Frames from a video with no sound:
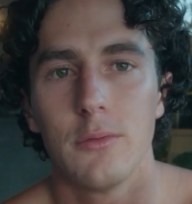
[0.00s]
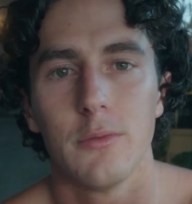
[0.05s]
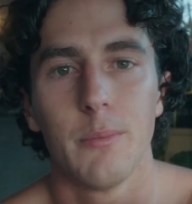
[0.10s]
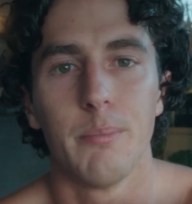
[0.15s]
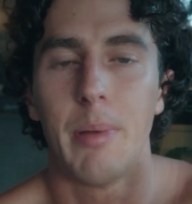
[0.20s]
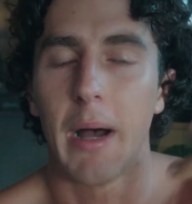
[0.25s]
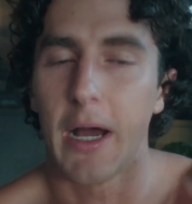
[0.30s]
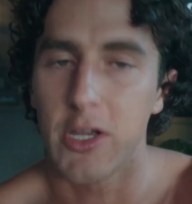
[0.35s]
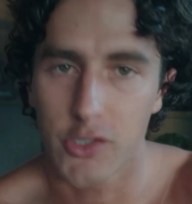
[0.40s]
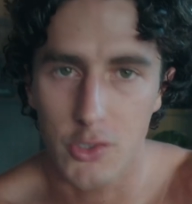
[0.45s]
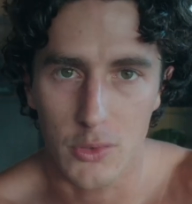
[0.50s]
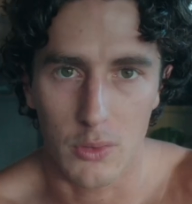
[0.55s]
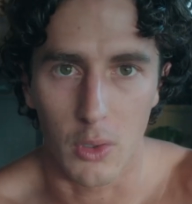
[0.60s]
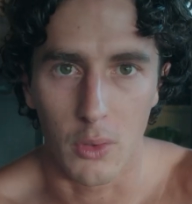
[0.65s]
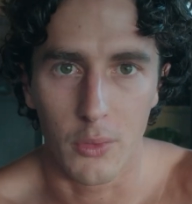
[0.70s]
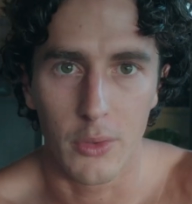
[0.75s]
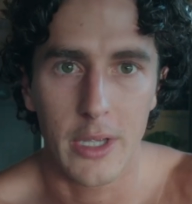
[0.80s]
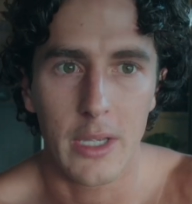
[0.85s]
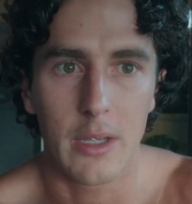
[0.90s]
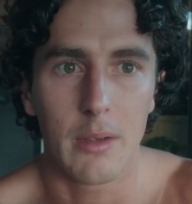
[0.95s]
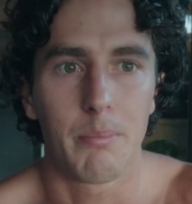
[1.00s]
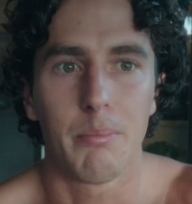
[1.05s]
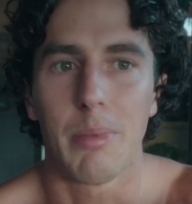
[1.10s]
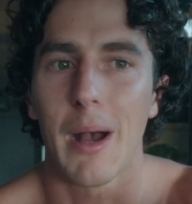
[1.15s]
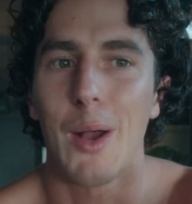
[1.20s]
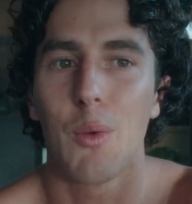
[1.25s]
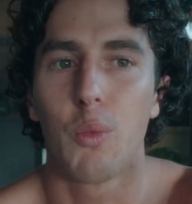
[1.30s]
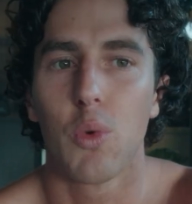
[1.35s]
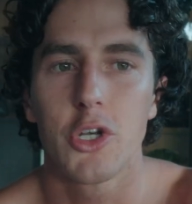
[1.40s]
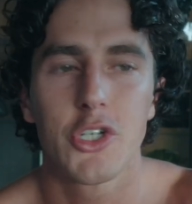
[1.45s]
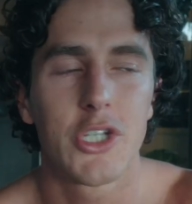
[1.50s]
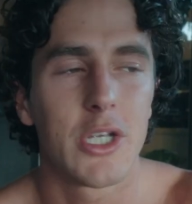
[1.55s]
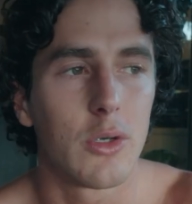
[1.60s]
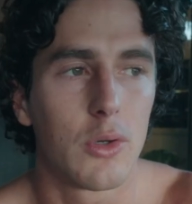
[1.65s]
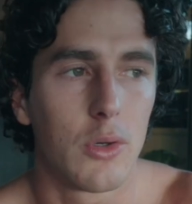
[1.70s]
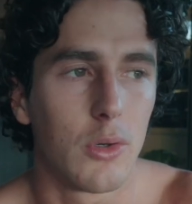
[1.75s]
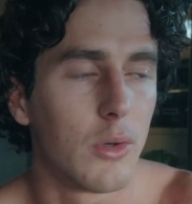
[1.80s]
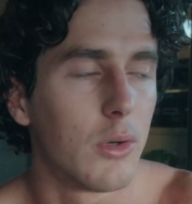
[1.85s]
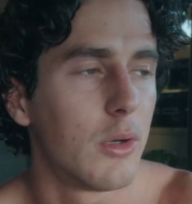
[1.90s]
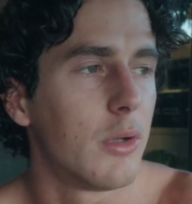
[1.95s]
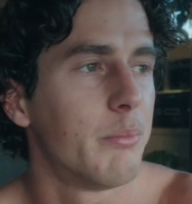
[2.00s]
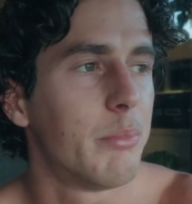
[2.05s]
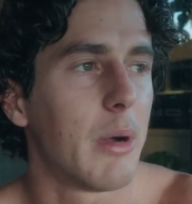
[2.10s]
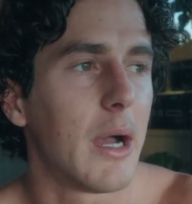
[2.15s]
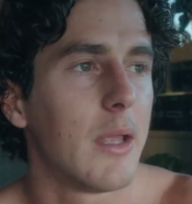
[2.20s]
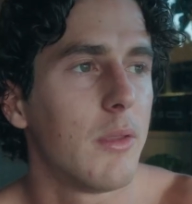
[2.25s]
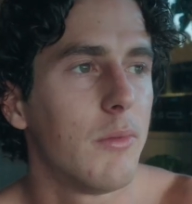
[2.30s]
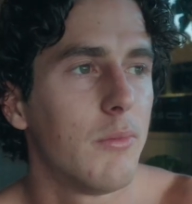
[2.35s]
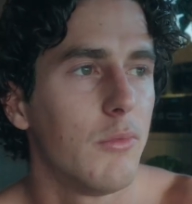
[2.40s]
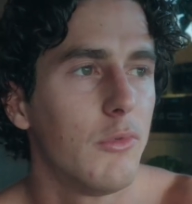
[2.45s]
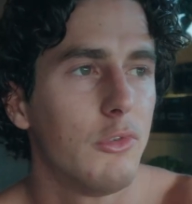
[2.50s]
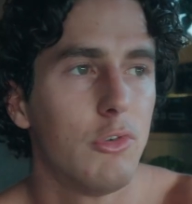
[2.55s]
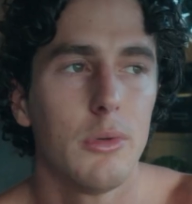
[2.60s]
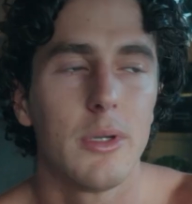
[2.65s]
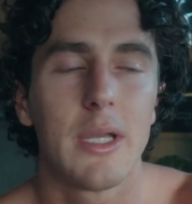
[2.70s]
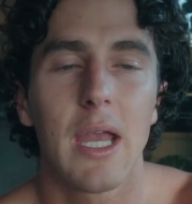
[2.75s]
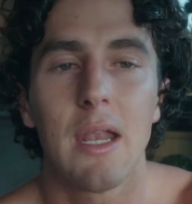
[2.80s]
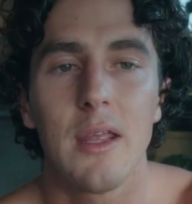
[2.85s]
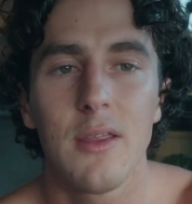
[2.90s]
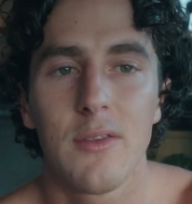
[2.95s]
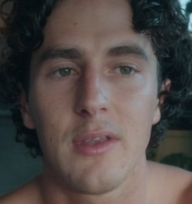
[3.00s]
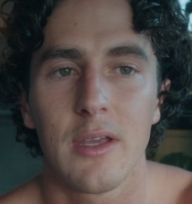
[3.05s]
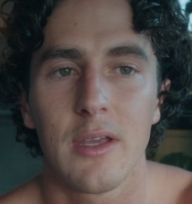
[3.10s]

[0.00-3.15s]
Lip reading: by scrolling, by watching porn, by doing any